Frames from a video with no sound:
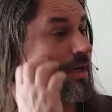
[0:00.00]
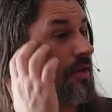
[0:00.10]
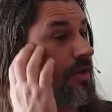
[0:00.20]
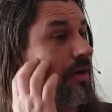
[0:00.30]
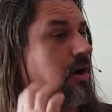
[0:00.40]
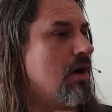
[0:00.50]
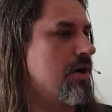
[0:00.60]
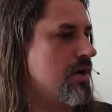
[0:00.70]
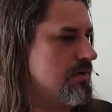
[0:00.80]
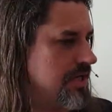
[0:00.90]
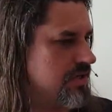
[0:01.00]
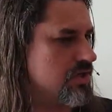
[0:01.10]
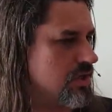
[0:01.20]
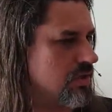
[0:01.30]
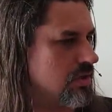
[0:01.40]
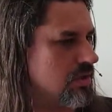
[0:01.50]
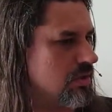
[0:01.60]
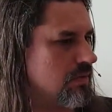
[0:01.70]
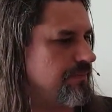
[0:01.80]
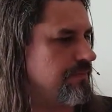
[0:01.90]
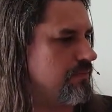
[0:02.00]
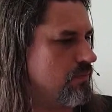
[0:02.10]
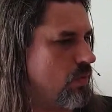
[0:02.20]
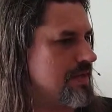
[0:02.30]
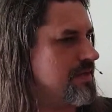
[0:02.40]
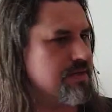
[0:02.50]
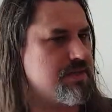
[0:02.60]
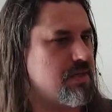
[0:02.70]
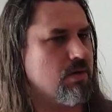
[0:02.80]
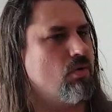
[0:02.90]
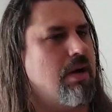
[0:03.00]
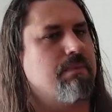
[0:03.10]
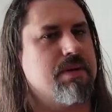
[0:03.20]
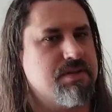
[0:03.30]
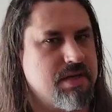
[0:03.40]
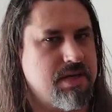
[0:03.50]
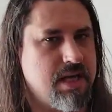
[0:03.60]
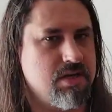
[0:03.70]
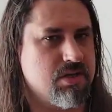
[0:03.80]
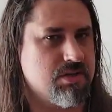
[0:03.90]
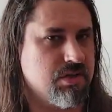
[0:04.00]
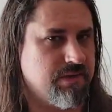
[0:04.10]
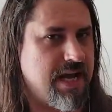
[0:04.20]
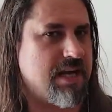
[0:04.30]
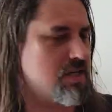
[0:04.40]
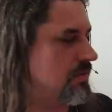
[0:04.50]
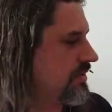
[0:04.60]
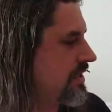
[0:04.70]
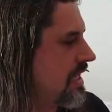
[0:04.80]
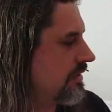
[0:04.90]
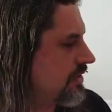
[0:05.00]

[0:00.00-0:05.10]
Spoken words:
There are no digital 1 and 0 representations of an actual sound.